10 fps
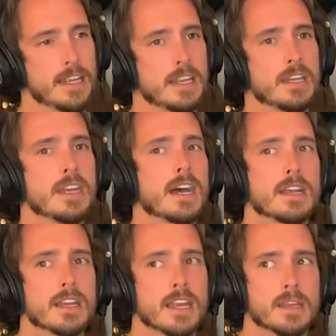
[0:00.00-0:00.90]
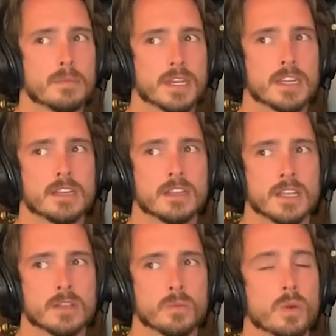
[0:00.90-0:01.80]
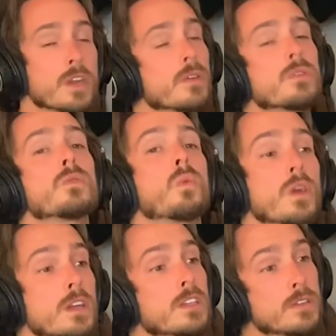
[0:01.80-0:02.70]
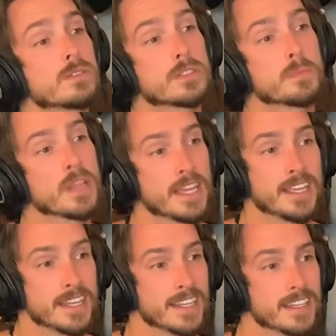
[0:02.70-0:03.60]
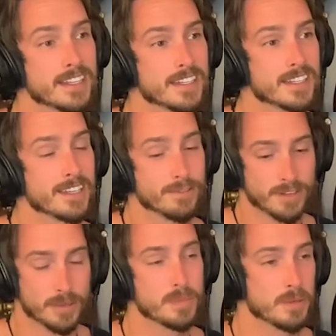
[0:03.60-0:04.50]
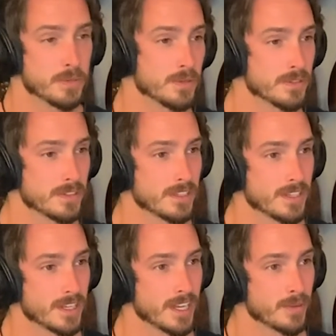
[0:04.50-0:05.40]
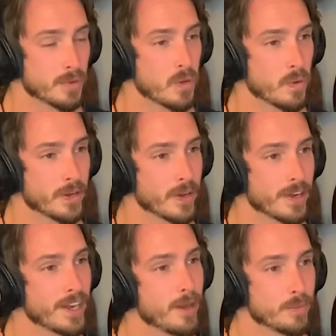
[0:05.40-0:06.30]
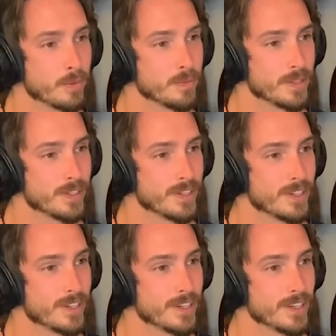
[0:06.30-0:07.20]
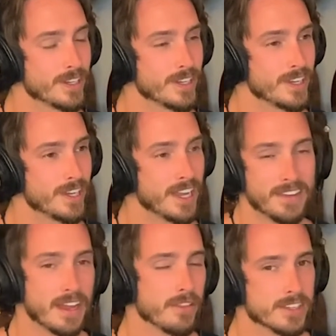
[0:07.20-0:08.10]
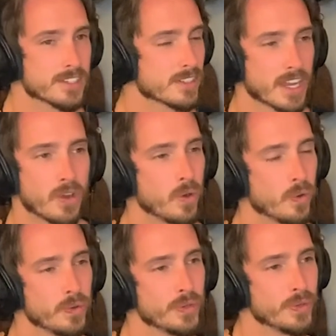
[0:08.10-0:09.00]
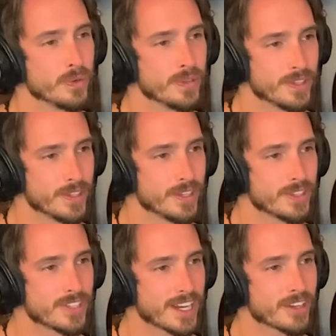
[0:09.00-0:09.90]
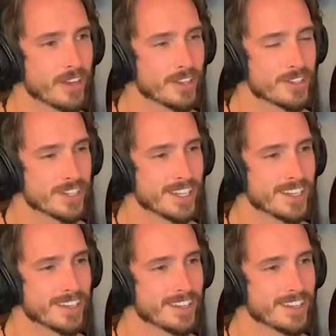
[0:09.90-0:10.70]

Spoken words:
not anybody, like we're used to playing in front of people and recording on an album. And now this is like a whole new technology